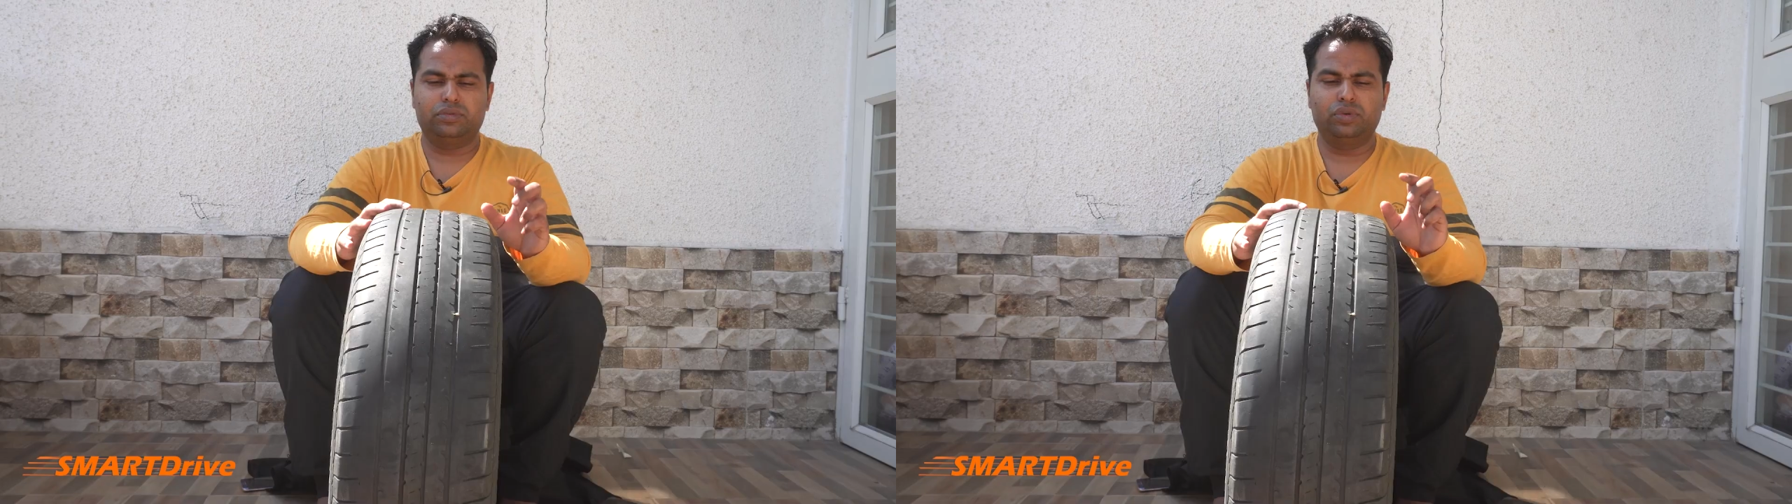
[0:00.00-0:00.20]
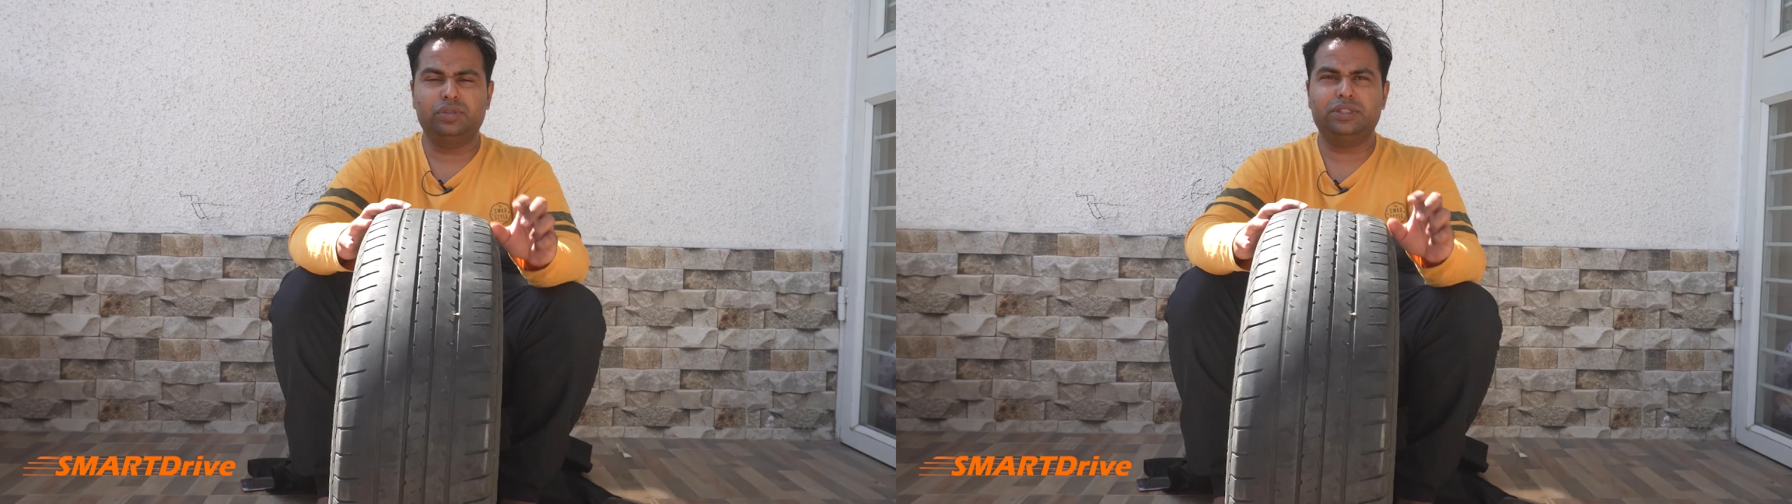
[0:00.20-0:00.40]

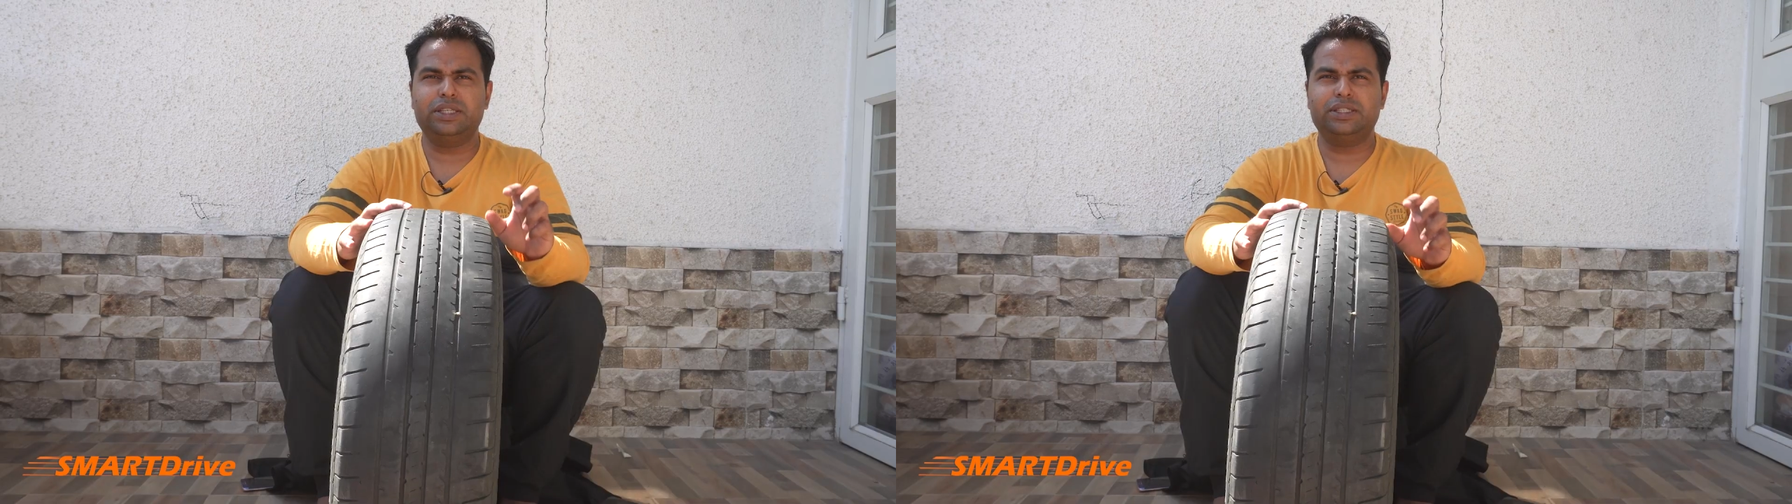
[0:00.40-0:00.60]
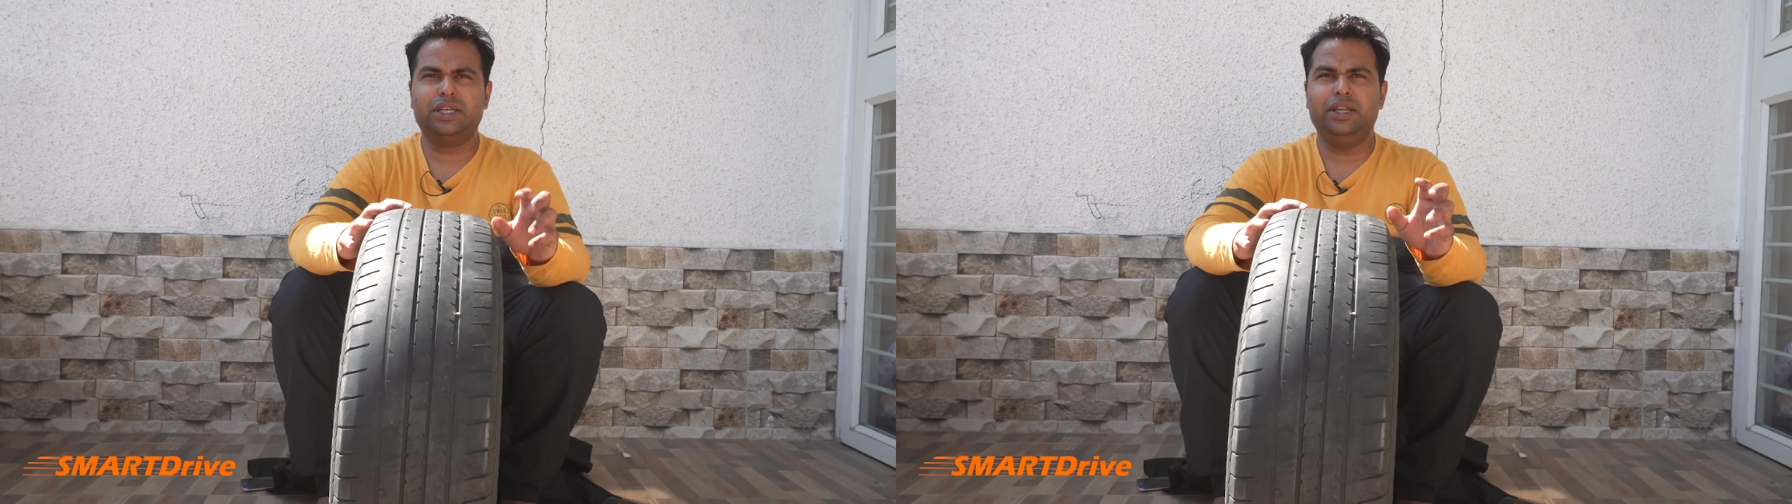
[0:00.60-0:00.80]
no
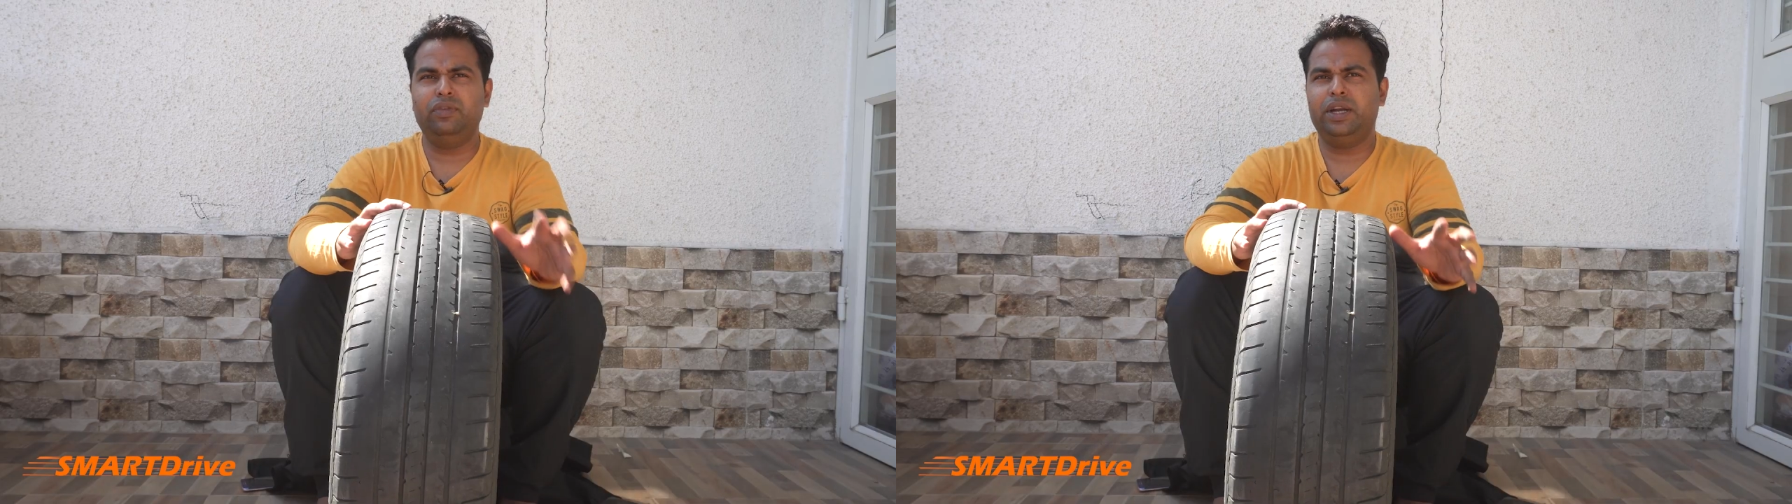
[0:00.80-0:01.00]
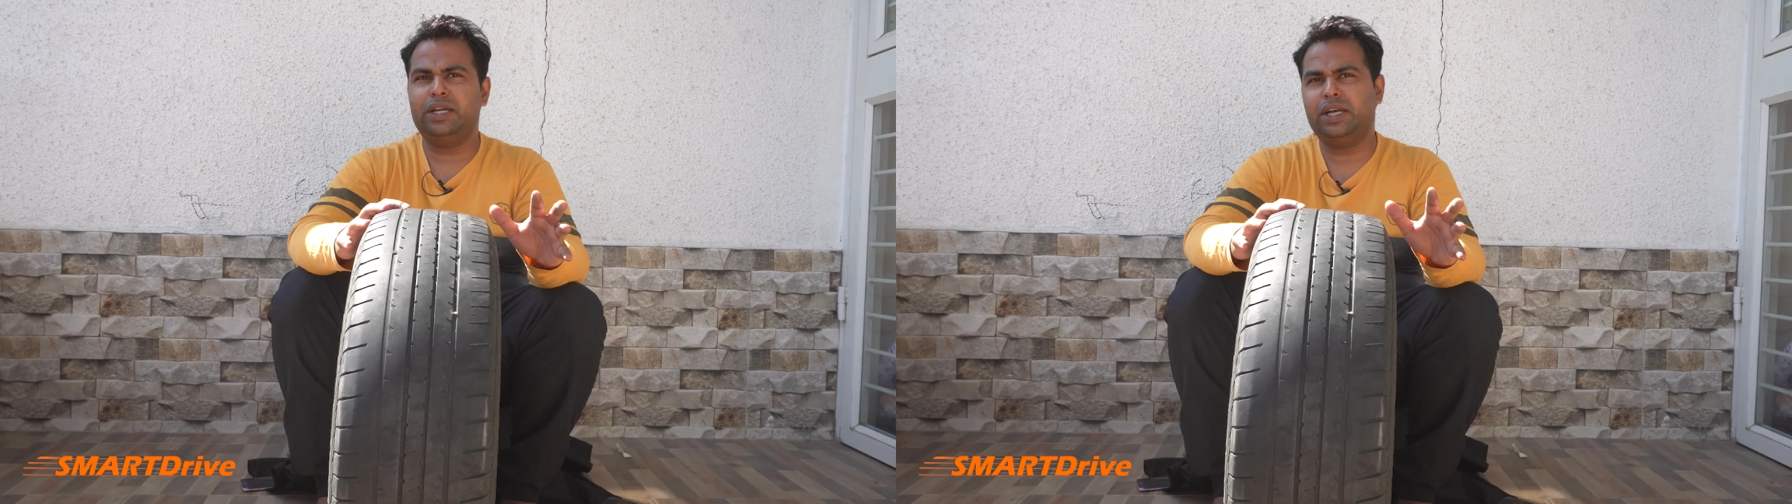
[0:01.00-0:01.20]
such
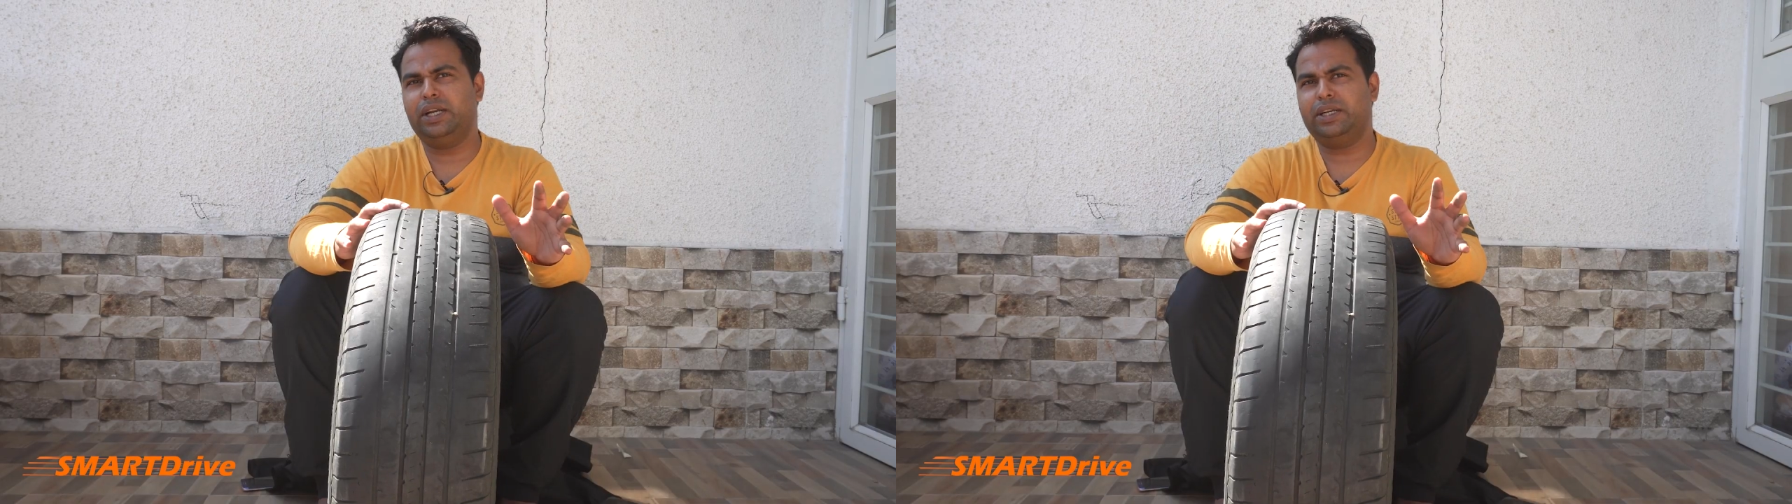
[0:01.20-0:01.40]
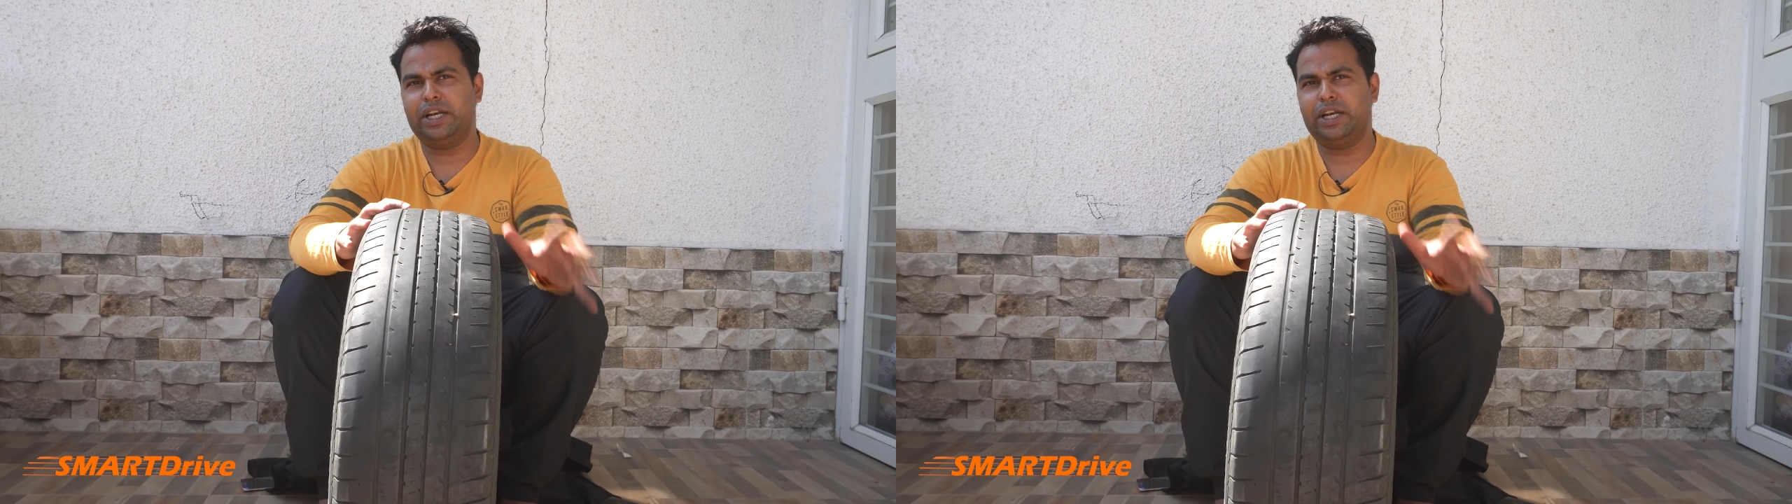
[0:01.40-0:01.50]
invented